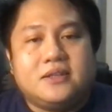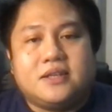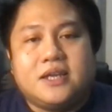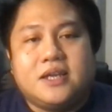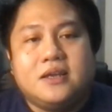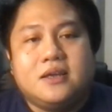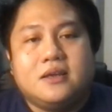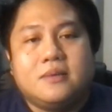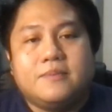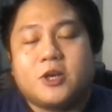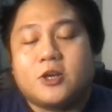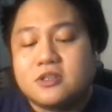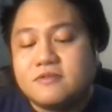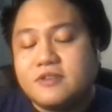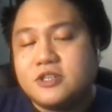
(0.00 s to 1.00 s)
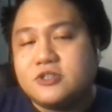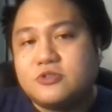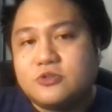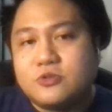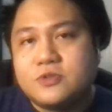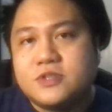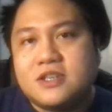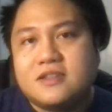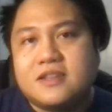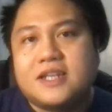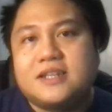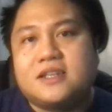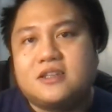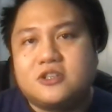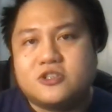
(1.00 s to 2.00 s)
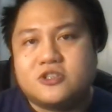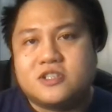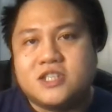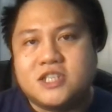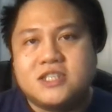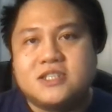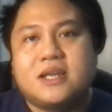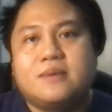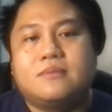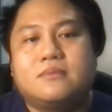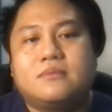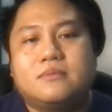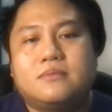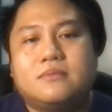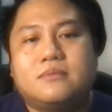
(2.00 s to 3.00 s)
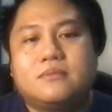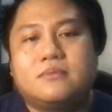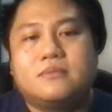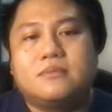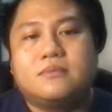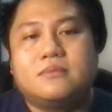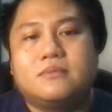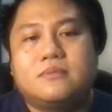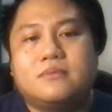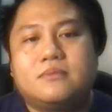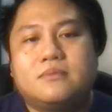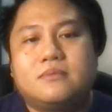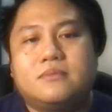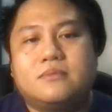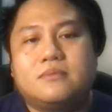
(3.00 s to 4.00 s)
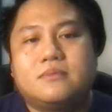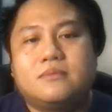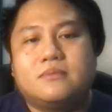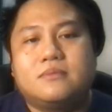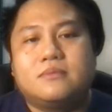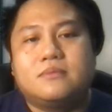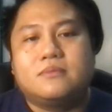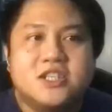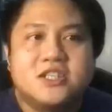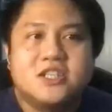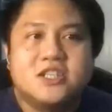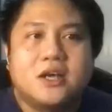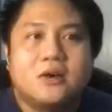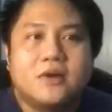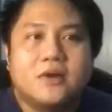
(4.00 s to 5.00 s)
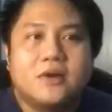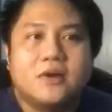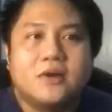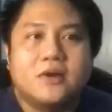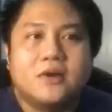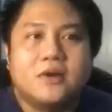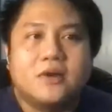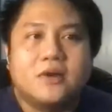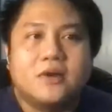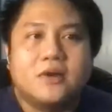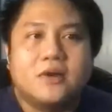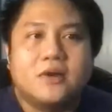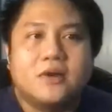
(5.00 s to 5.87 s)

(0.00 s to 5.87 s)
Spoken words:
And because of introducing that additional system, your whole enterprise architecture is now